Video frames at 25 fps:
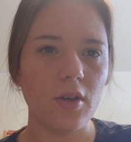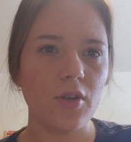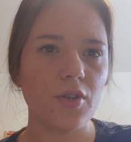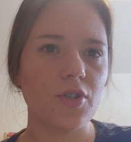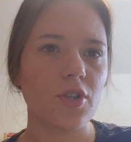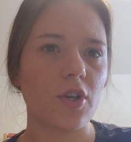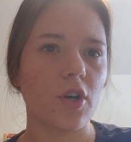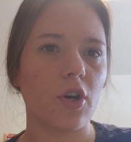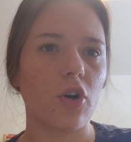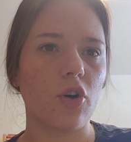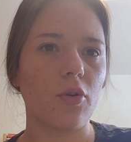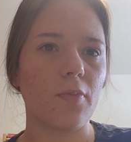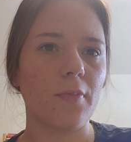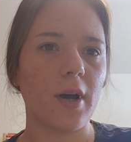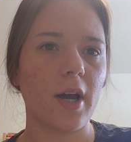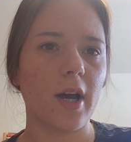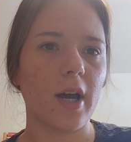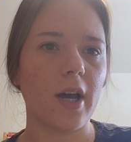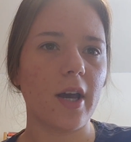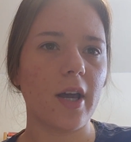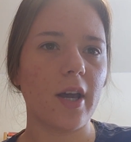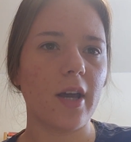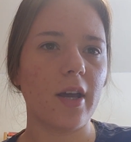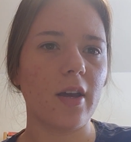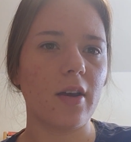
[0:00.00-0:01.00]
So
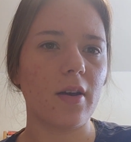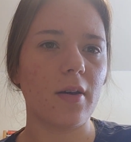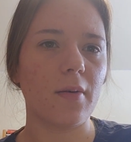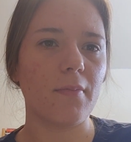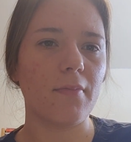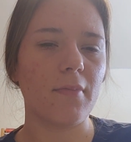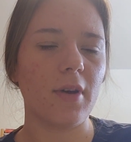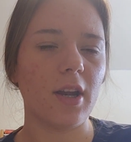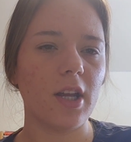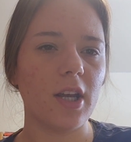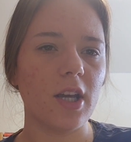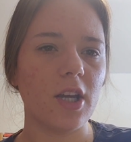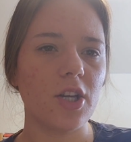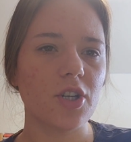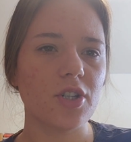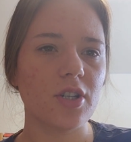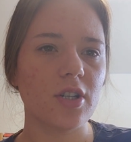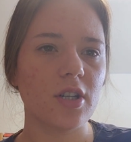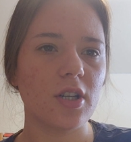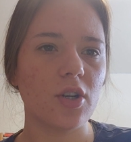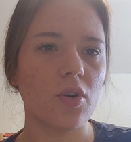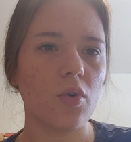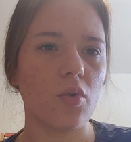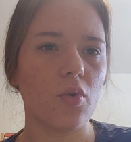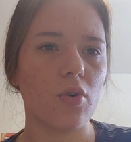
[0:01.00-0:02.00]
my
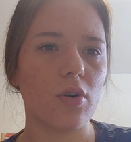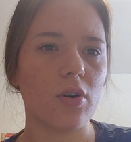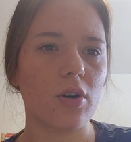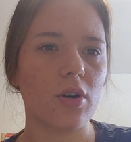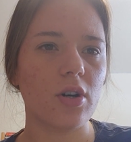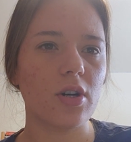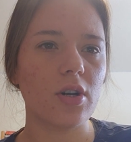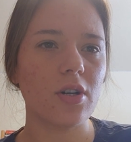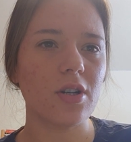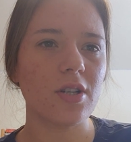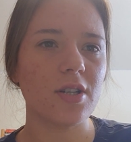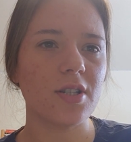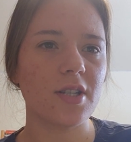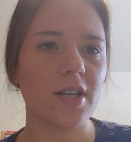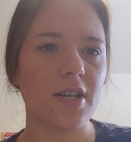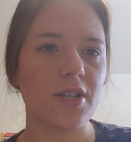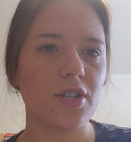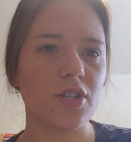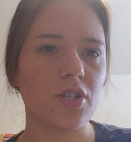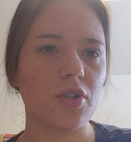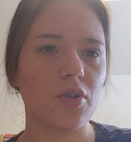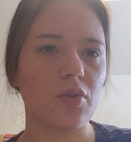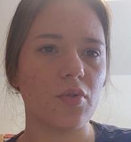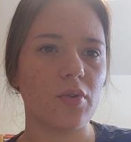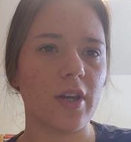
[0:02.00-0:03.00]
medication order says
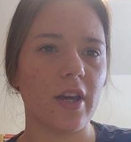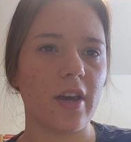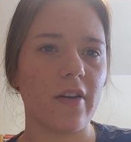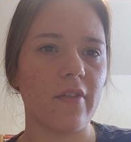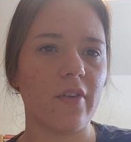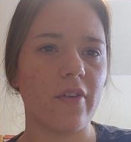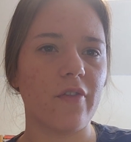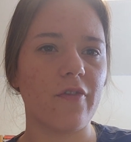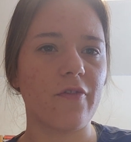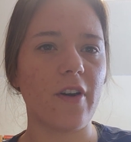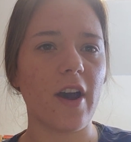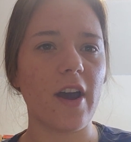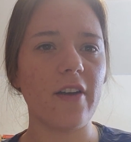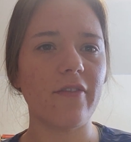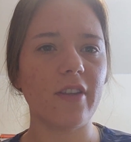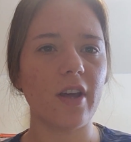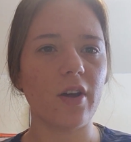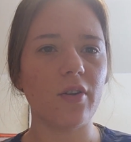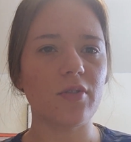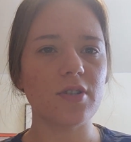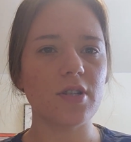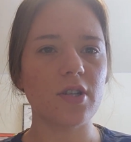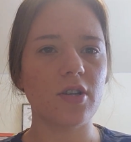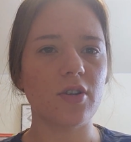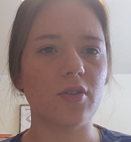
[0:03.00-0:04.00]
to give
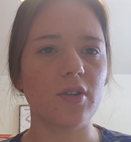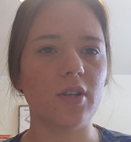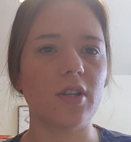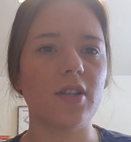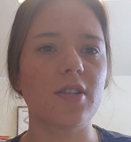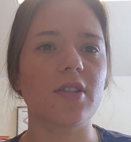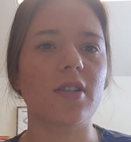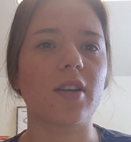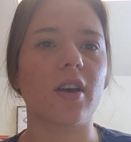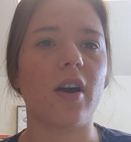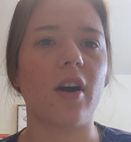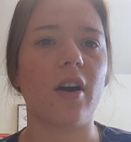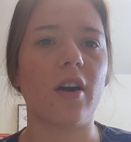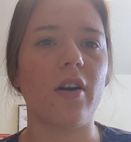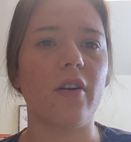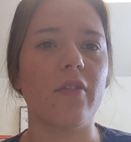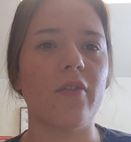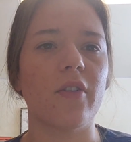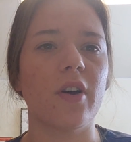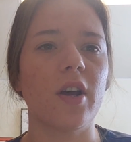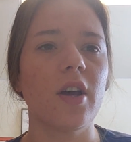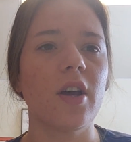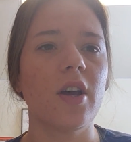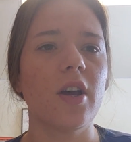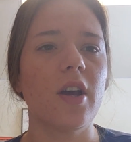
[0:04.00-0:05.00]
5,000 units
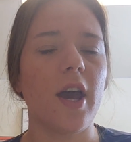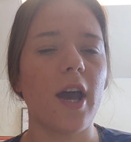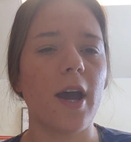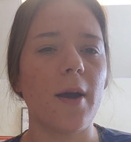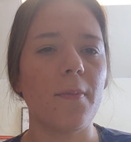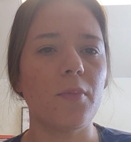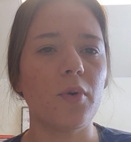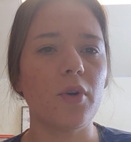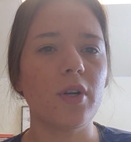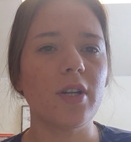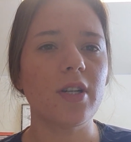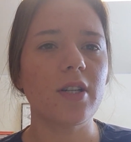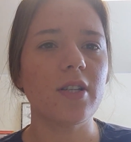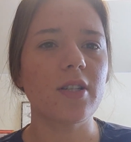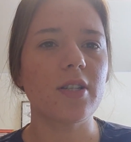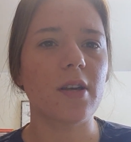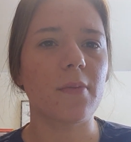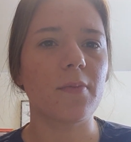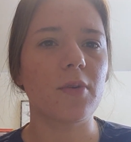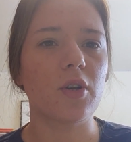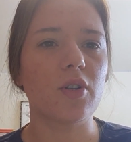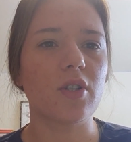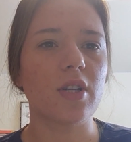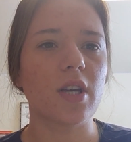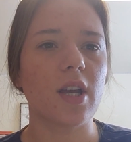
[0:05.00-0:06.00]
of heparin
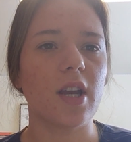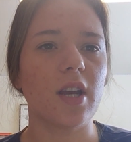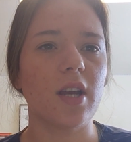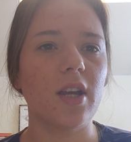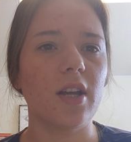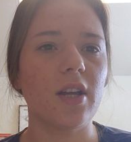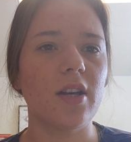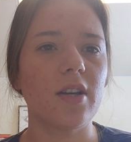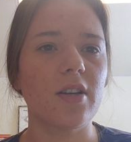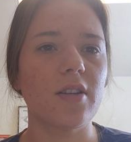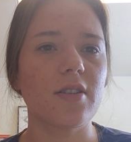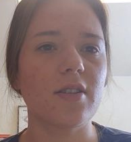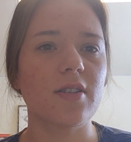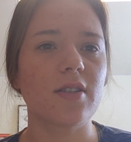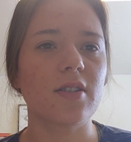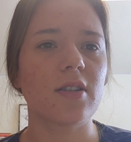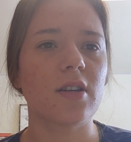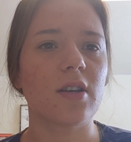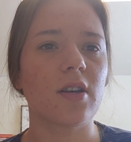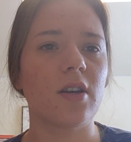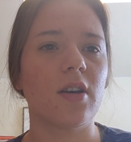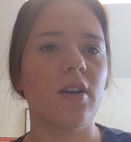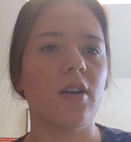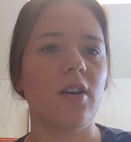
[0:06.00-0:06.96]
subcutaneous